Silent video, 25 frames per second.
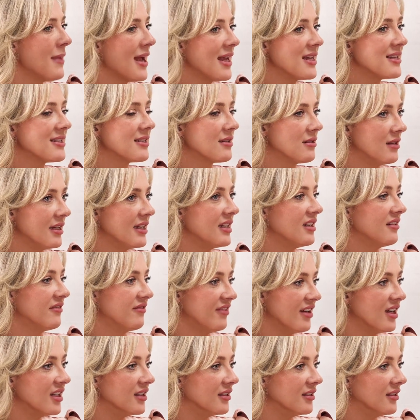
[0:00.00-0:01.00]
It makes cleaning
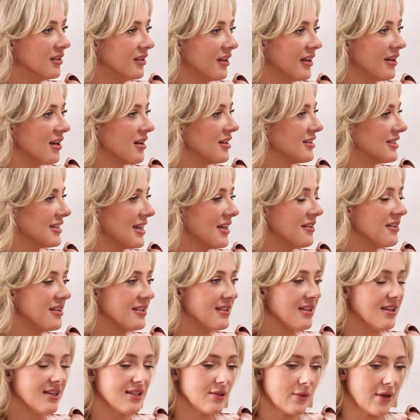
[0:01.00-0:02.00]
fun. And I say yeah.
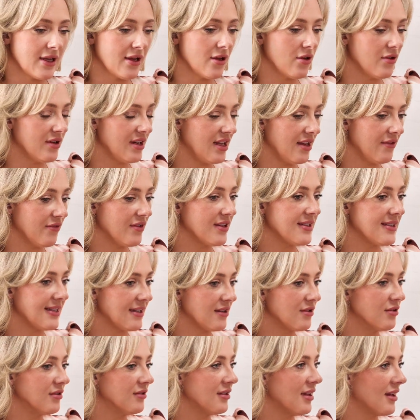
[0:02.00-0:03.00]
this, I swear, on every
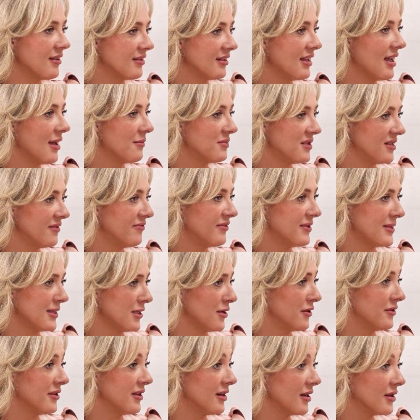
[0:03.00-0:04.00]
single uncapped
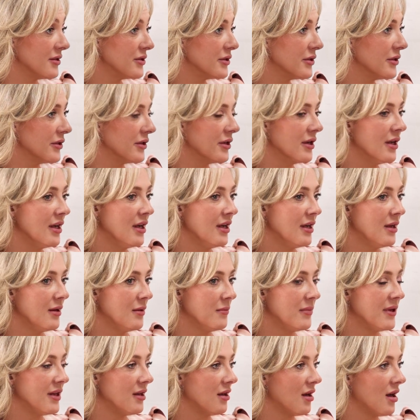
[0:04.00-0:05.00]
episode that I do.
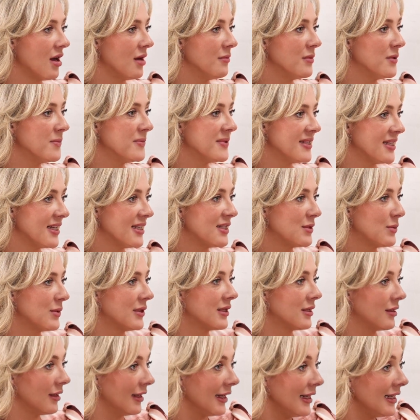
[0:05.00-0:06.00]
But I'm obsessed
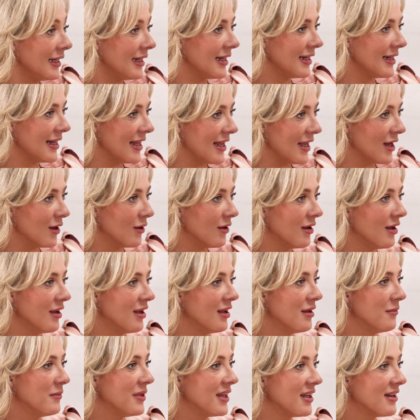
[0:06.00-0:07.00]
with cleaning now
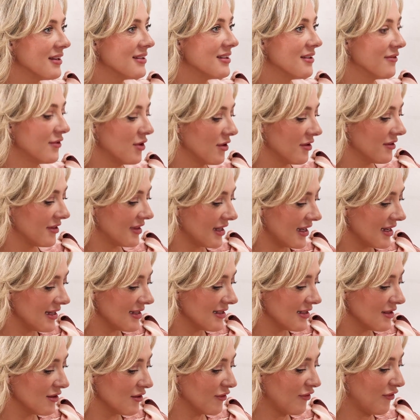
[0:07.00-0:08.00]
because I've got
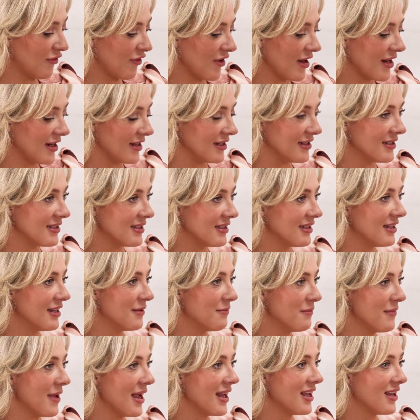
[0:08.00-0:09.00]
these little friends
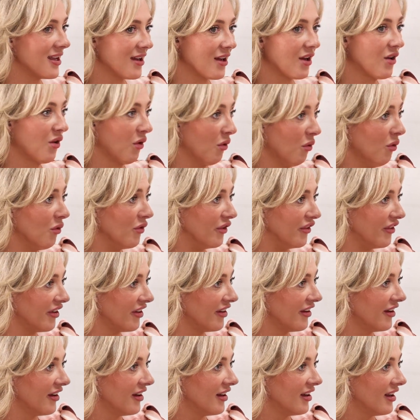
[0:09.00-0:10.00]
that make it good.
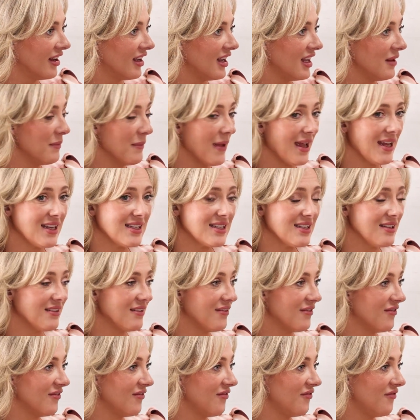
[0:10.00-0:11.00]
Yeah. It makes
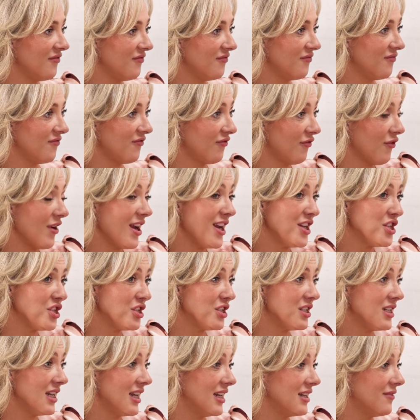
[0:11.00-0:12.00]
it
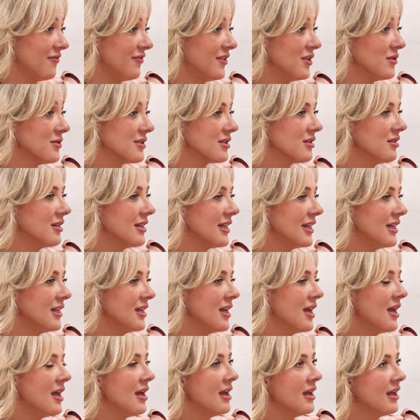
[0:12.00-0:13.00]
fresh, it feels
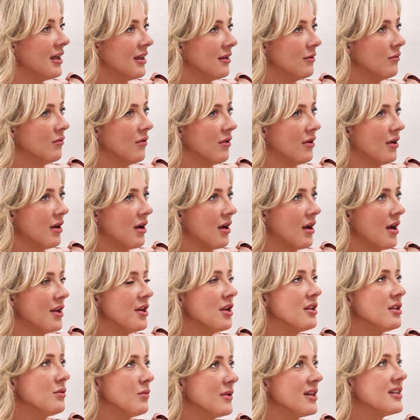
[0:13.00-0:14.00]
clean. And I
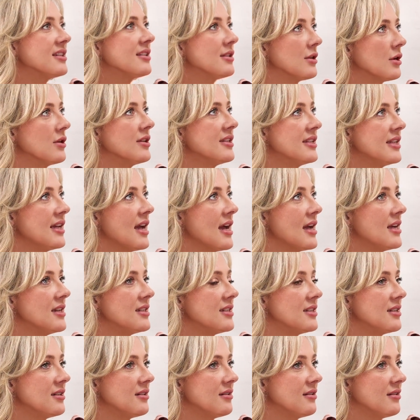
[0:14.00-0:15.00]
know that we
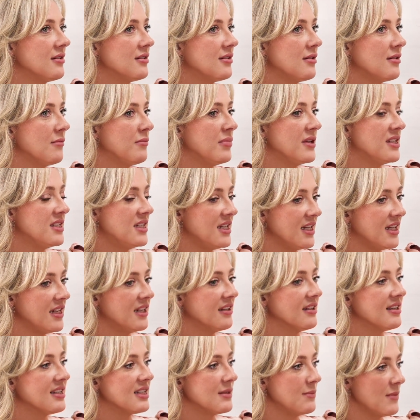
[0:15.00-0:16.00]
associate
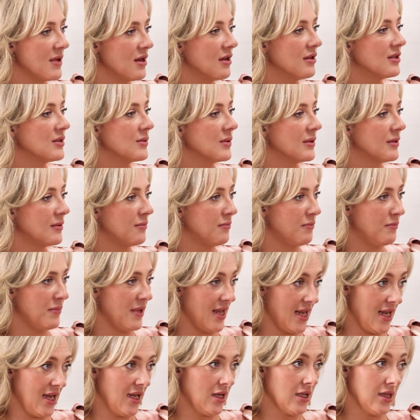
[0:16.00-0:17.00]
particular smells with
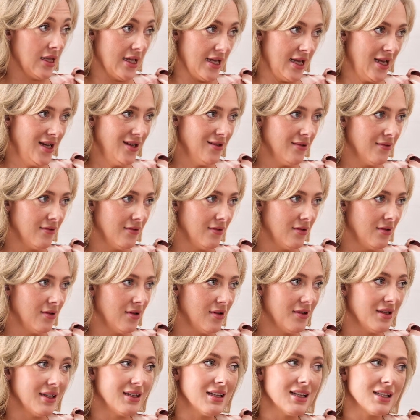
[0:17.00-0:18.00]
being clean.
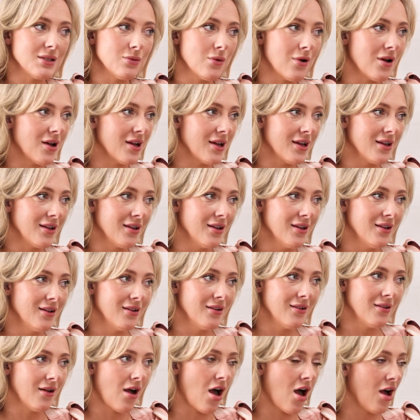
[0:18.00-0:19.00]
Mm. I think that's why
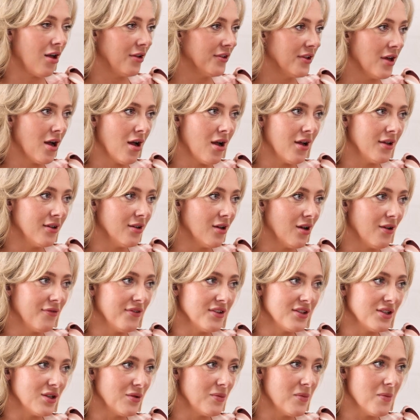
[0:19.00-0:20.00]
aisle nine
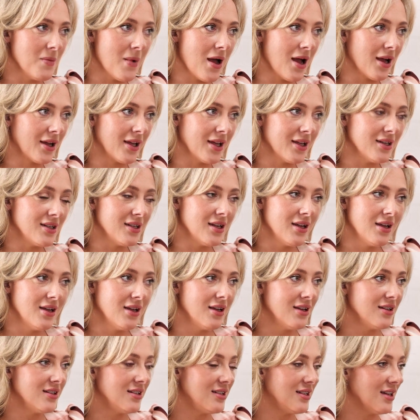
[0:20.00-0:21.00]
of the supermarket
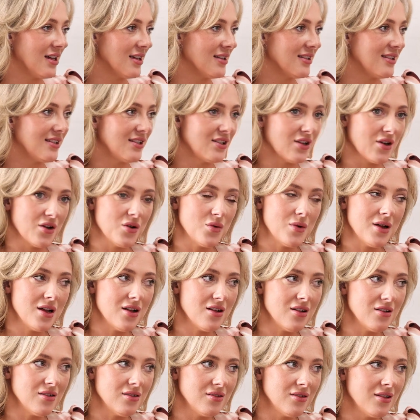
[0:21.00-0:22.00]
oh gosh, does so
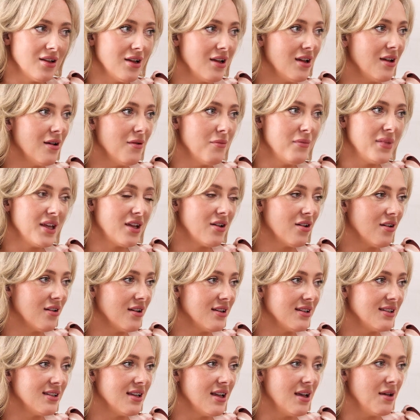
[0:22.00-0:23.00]
well
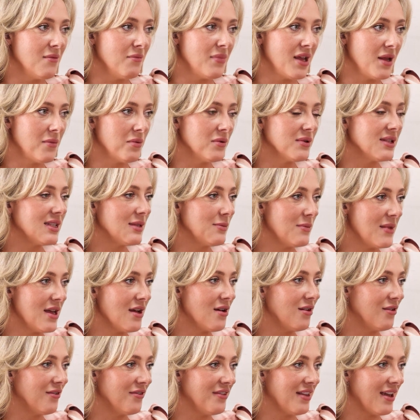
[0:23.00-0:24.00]
because people
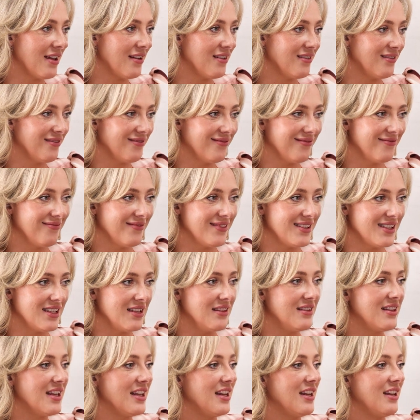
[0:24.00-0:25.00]
smell that
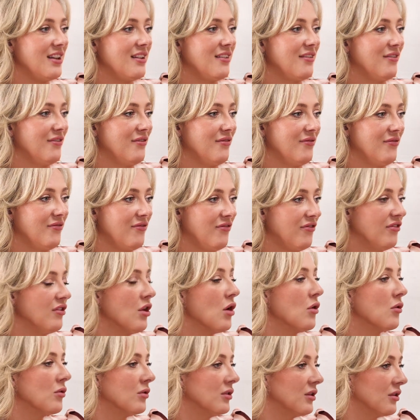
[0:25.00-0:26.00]
synthetic
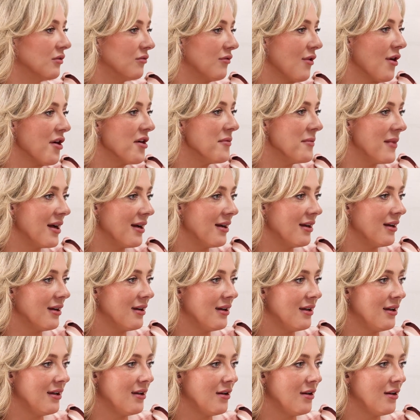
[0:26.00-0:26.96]
floral aroma